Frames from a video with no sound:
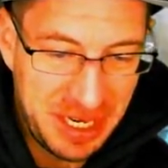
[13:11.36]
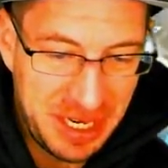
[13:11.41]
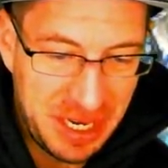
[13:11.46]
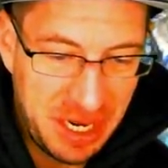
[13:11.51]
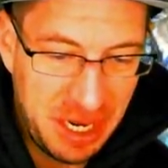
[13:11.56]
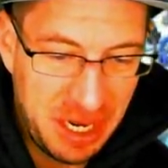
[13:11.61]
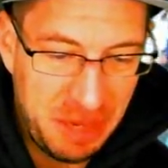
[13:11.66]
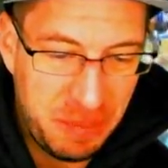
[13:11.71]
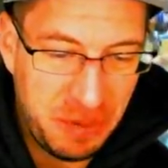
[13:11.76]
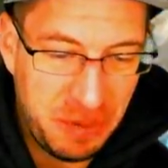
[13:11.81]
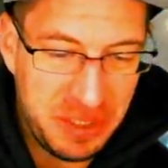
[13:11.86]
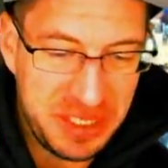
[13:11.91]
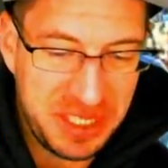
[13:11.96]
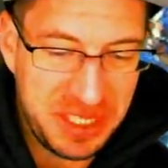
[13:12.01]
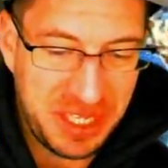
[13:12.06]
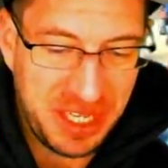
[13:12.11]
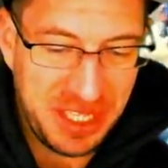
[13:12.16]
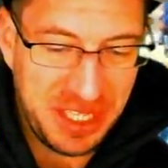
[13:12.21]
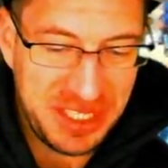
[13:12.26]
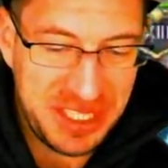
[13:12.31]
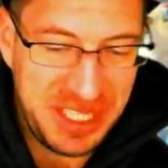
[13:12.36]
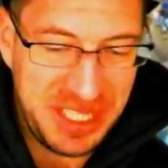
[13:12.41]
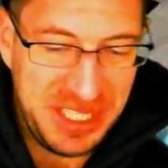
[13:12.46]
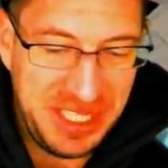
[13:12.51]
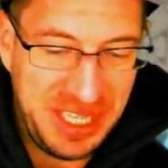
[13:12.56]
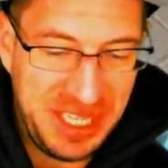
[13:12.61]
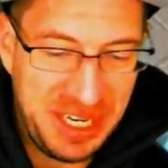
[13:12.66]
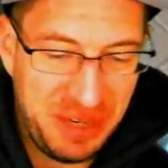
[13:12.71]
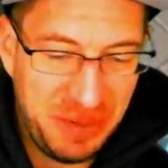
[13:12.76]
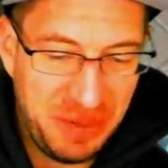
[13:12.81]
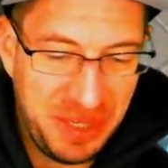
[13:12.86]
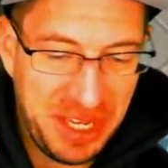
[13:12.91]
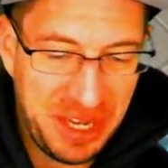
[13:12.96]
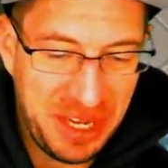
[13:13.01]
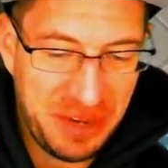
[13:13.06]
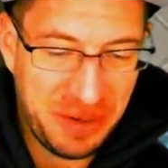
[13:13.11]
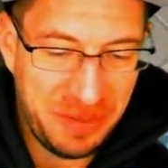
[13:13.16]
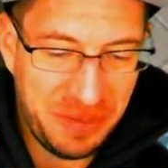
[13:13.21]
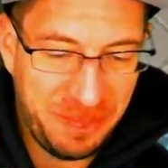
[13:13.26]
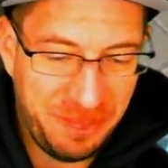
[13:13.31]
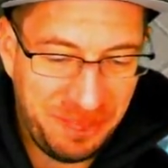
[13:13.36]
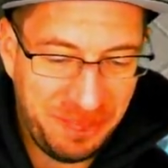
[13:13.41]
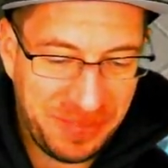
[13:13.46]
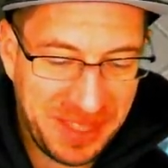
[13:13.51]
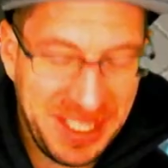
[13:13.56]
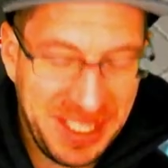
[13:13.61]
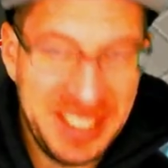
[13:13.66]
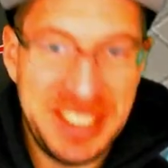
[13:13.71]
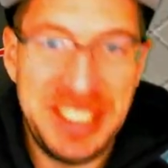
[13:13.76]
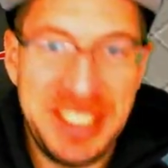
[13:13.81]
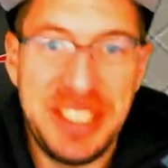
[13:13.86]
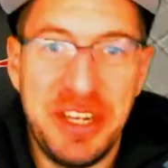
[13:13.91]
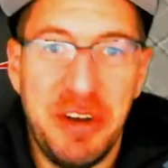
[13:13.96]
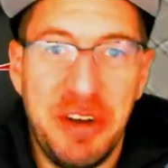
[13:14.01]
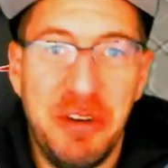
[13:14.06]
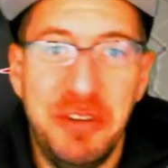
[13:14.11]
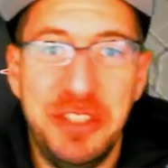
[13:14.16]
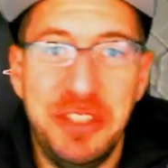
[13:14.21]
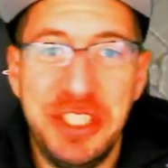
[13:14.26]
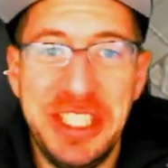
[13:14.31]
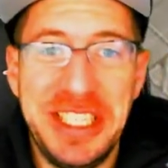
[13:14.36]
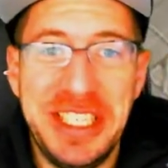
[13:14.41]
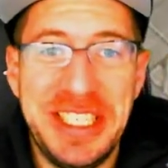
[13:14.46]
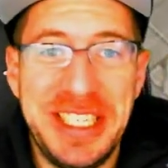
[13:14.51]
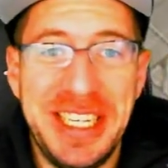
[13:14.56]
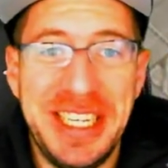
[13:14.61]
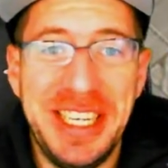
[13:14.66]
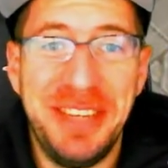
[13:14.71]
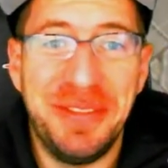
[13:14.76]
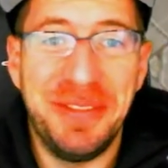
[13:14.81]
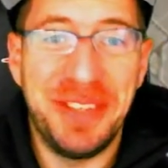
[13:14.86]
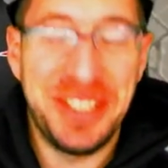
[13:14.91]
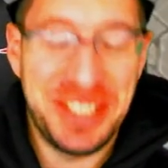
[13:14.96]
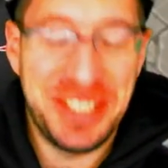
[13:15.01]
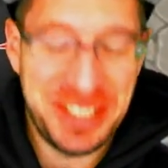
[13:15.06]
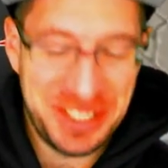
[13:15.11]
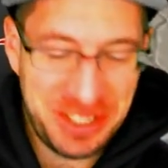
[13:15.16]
Alright, boys and girls, here we go. This is OGC versus